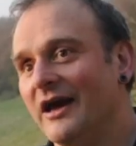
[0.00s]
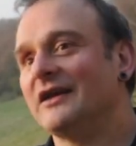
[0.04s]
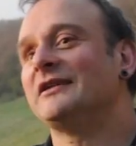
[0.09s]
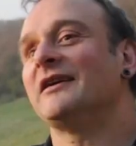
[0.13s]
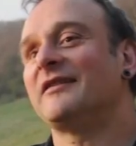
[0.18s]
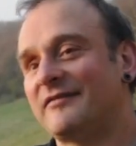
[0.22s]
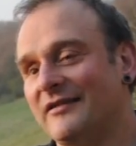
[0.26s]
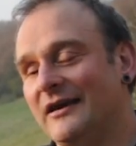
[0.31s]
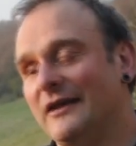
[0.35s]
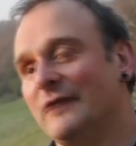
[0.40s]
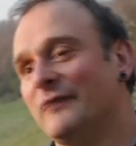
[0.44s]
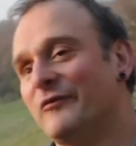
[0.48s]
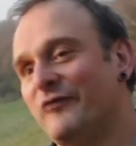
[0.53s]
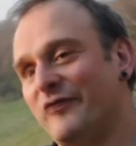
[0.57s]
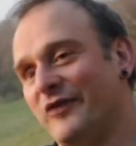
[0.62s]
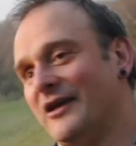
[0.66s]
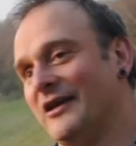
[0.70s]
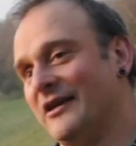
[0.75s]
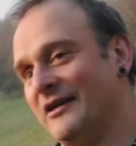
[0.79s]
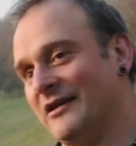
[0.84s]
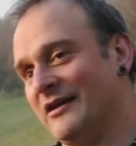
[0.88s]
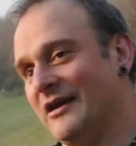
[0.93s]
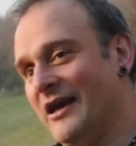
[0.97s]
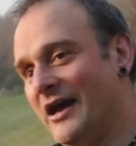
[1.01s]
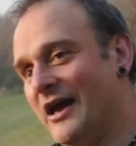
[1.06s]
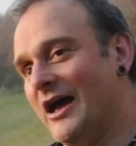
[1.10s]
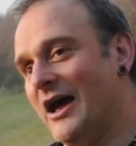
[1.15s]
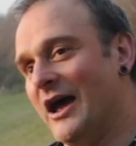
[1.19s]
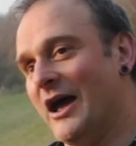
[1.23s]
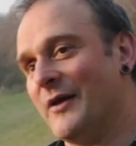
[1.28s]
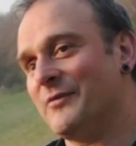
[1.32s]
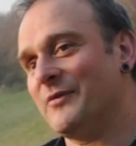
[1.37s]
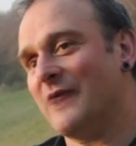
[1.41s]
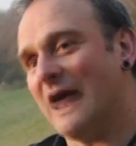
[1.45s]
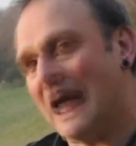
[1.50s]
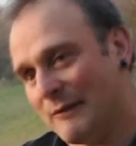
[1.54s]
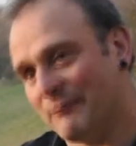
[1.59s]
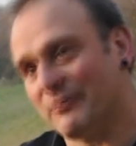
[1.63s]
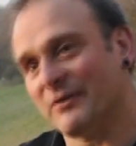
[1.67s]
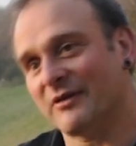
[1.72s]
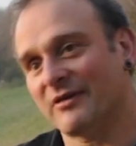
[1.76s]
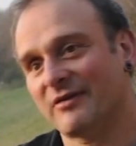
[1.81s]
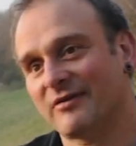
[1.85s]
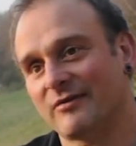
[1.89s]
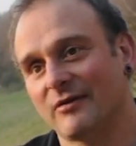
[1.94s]
And the same thing uh,
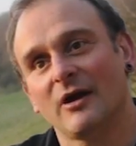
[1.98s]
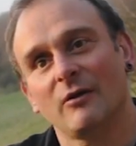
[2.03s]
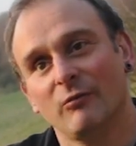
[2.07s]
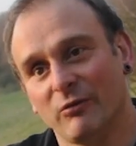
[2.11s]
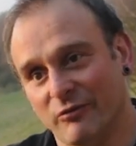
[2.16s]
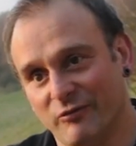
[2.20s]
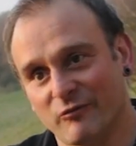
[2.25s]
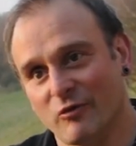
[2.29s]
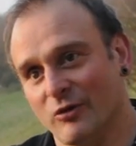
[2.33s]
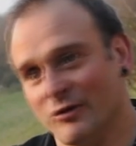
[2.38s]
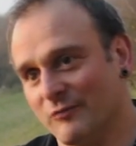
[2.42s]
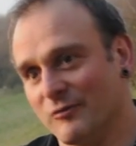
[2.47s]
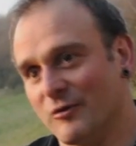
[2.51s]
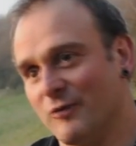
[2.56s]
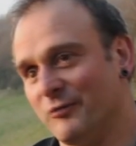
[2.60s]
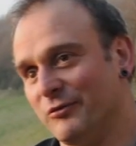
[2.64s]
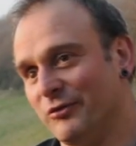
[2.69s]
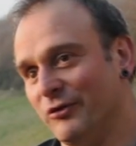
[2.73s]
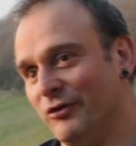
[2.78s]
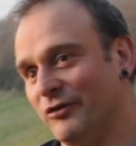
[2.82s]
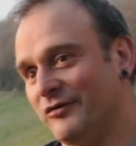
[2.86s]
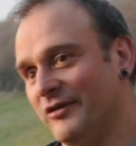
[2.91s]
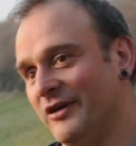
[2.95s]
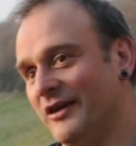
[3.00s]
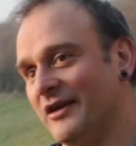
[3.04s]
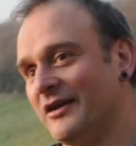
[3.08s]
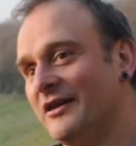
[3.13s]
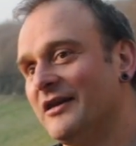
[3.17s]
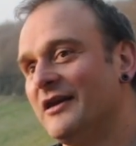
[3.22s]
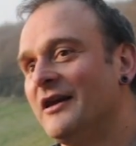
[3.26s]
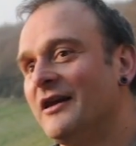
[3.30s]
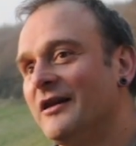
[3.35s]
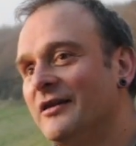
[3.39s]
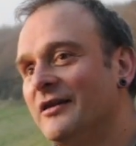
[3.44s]
happens with quantum computing,